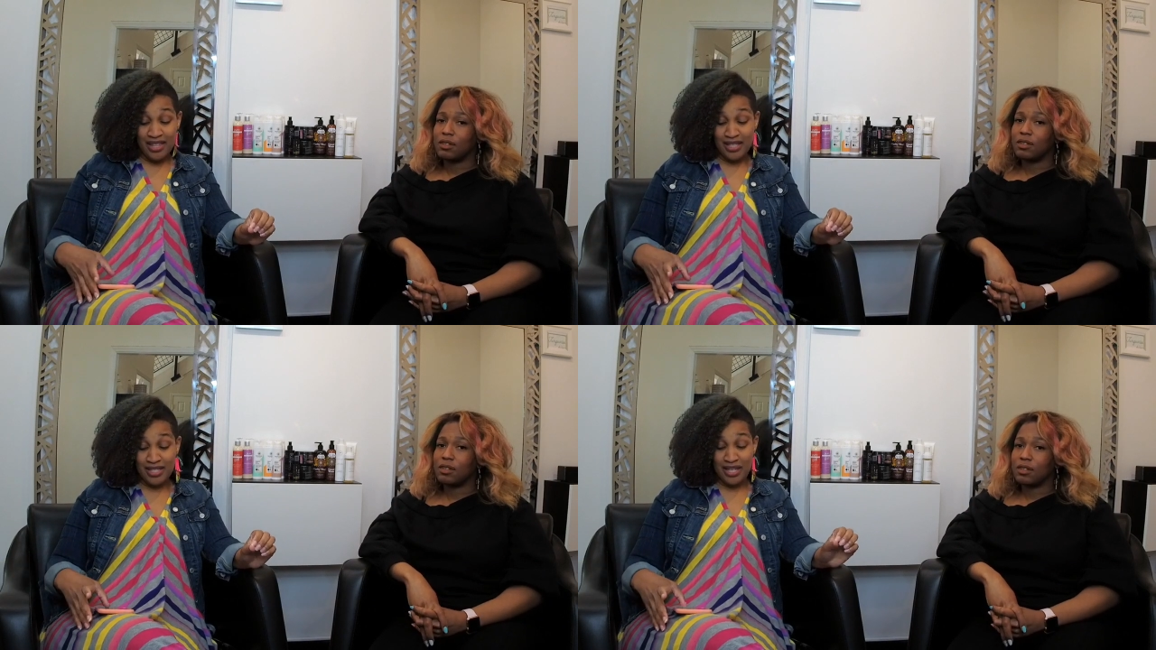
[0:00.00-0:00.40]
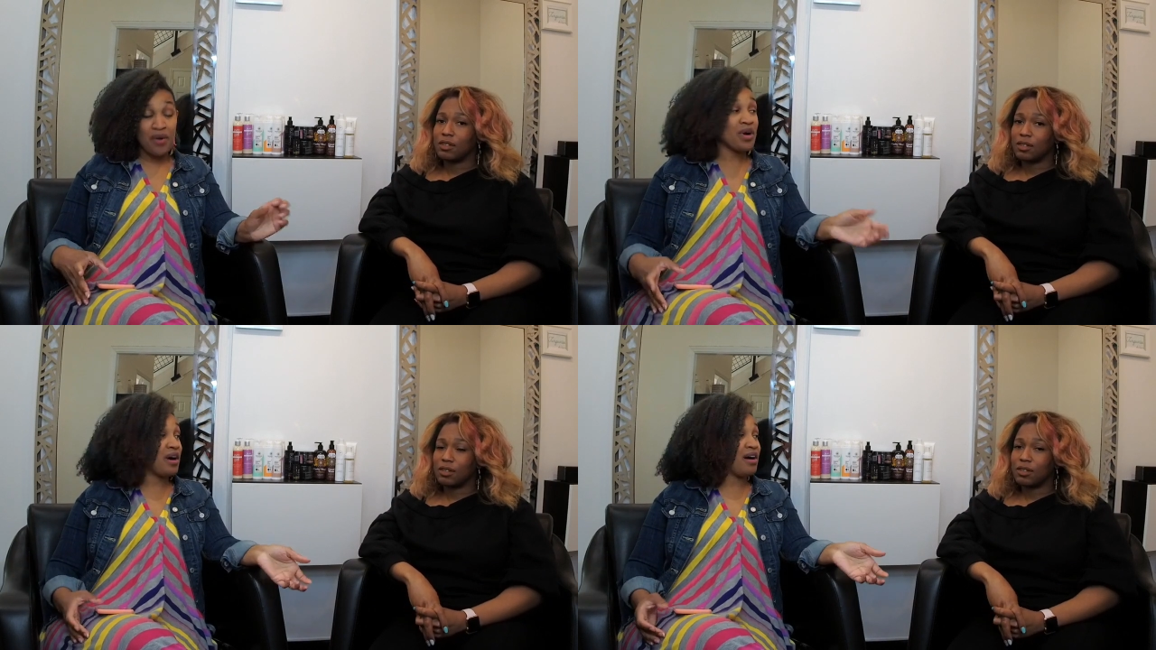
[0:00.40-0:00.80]
Speaker 1: the
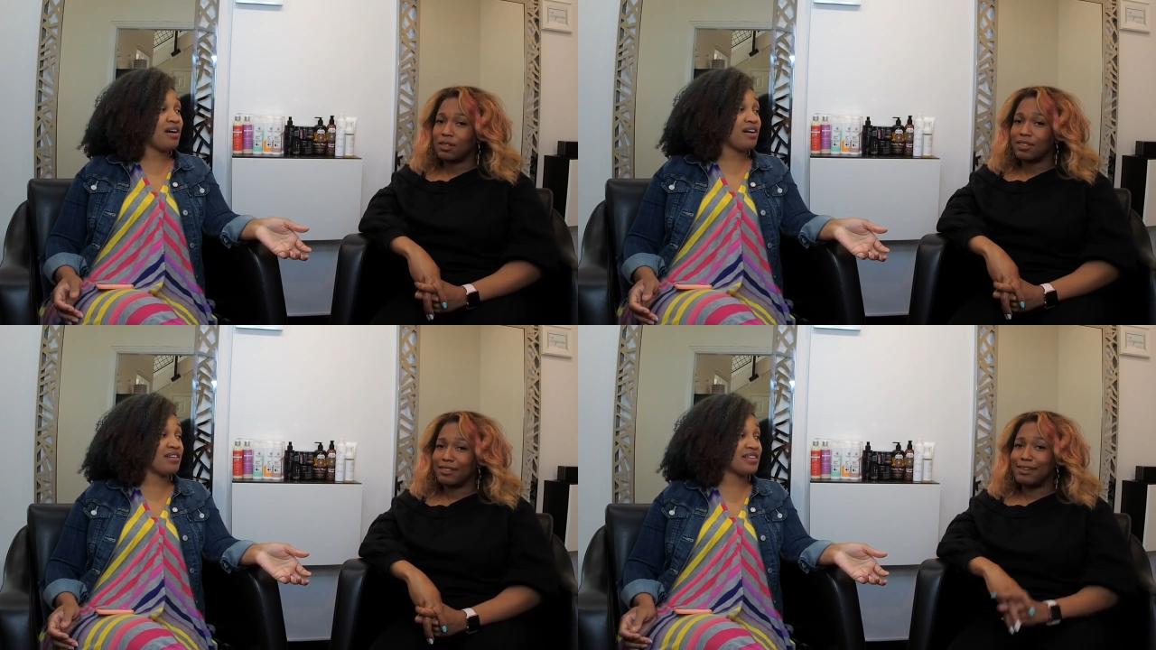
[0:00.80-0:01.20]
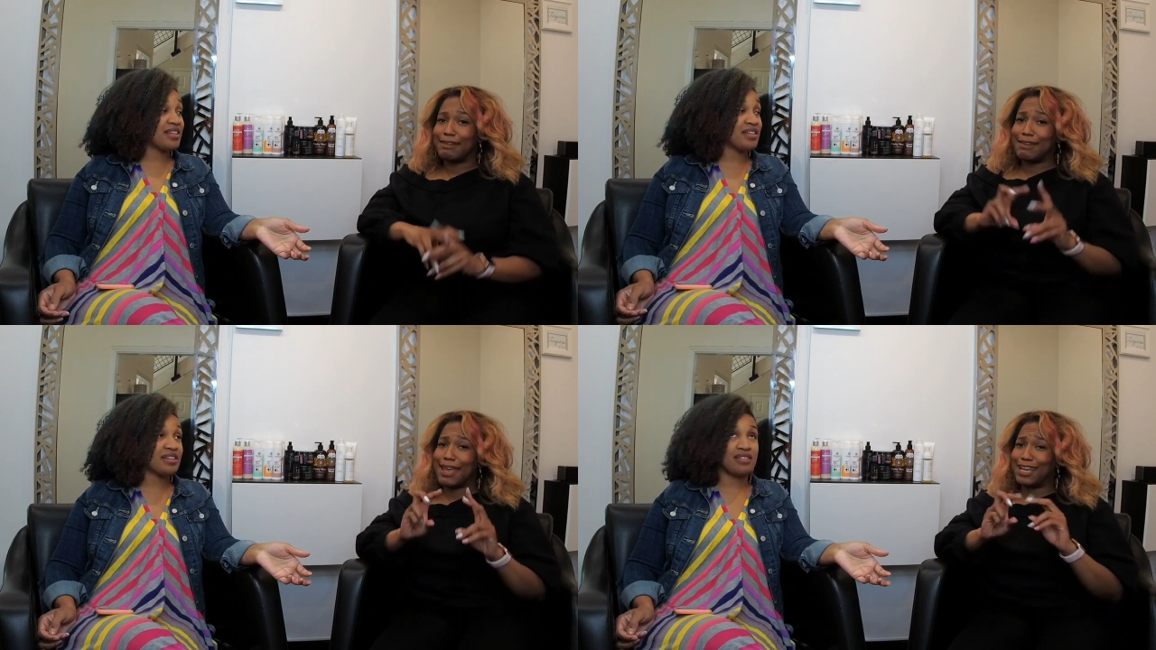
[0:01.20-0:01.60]

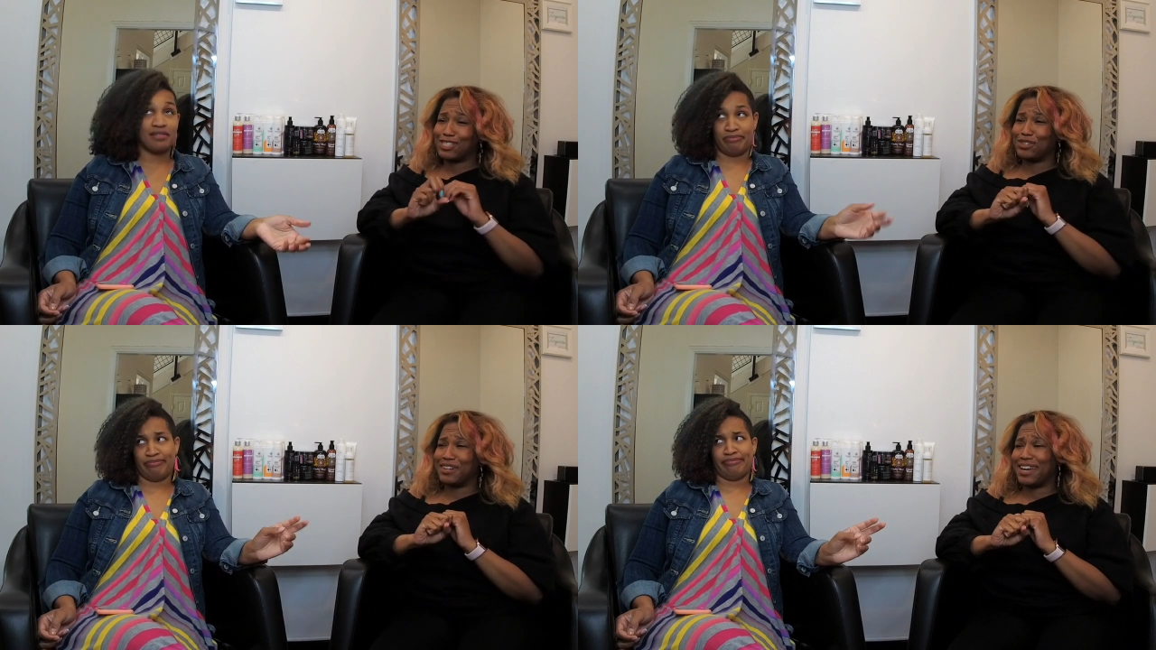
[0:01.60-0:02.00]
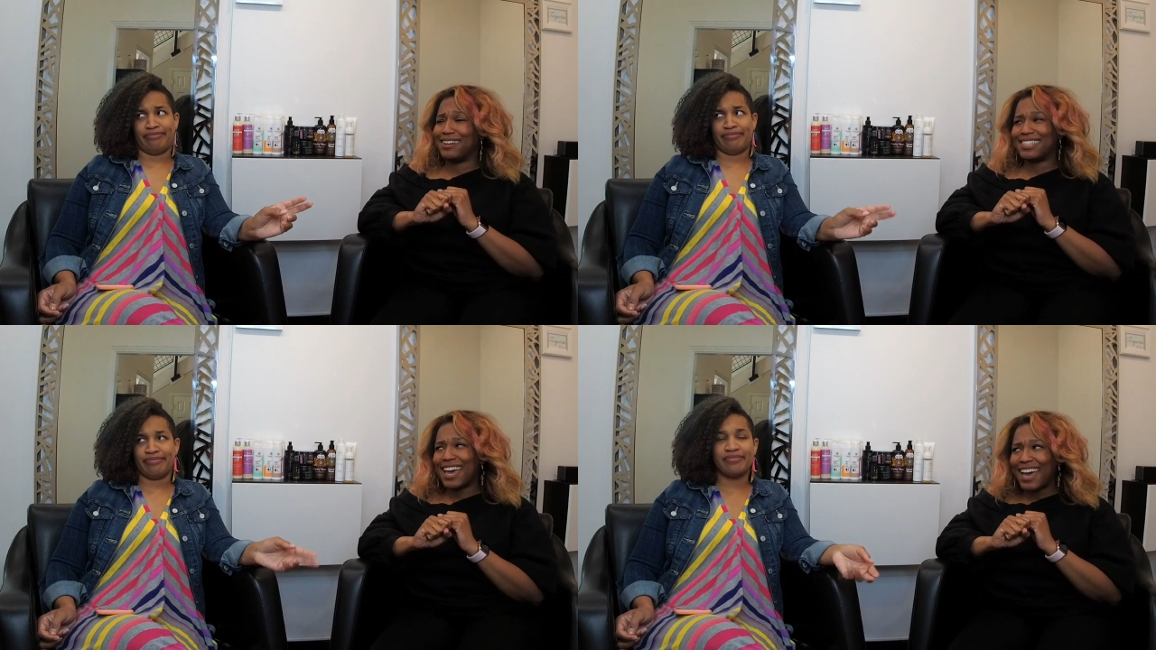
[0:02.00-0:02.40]
so-called natural
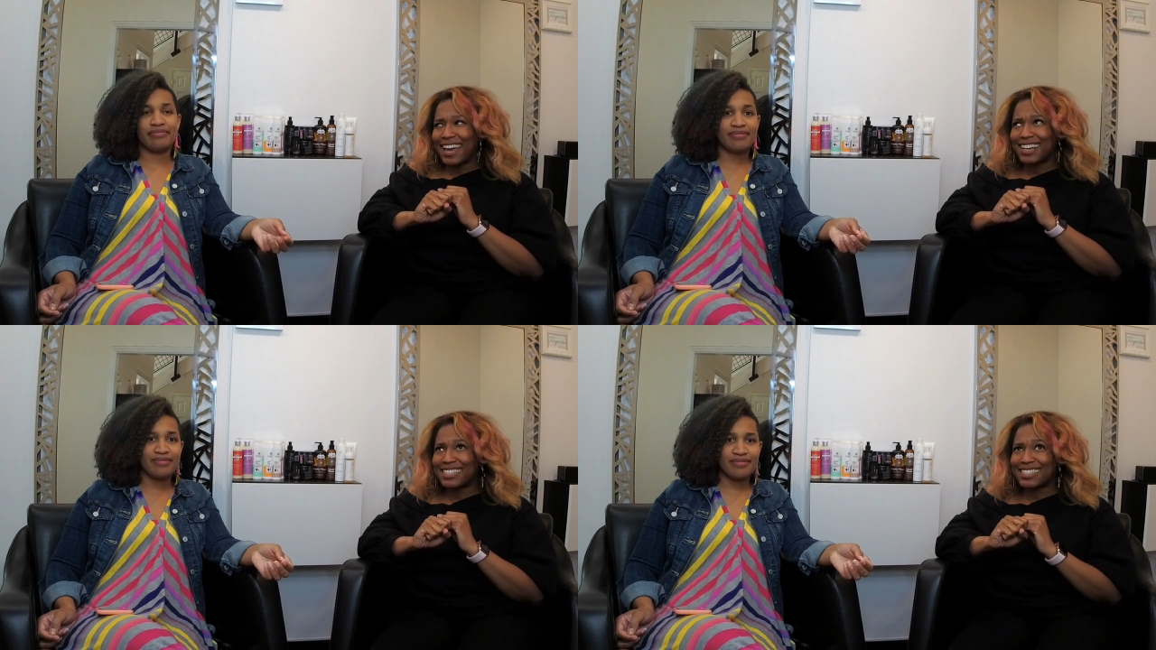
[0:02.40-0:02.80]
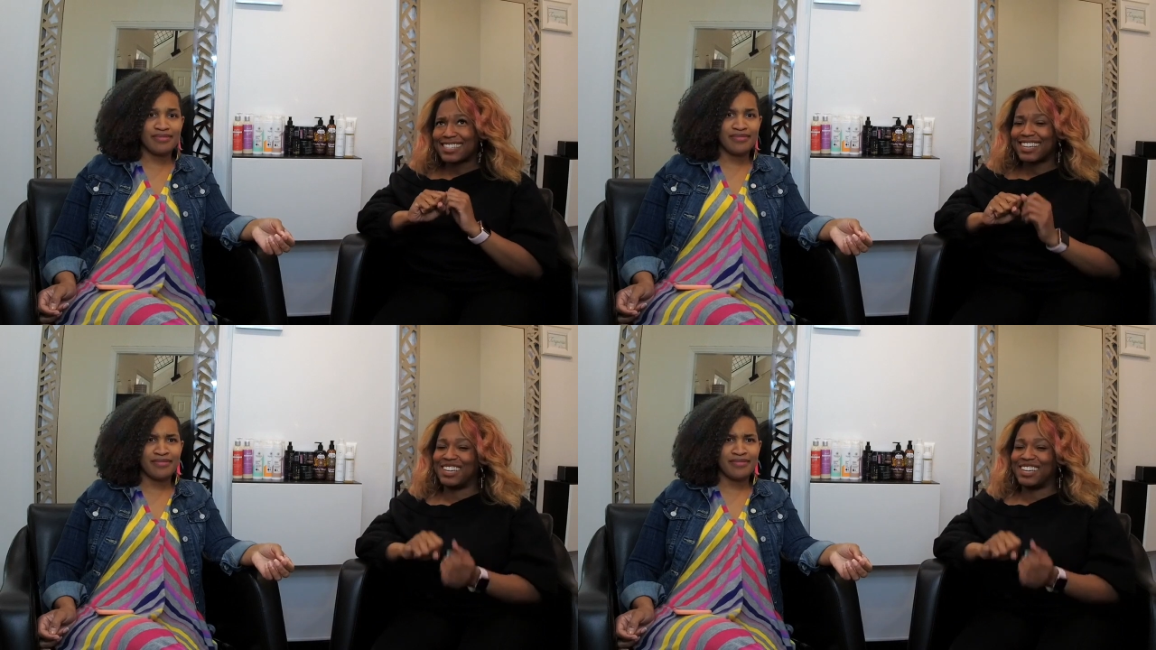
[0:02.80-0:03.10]
hair tax.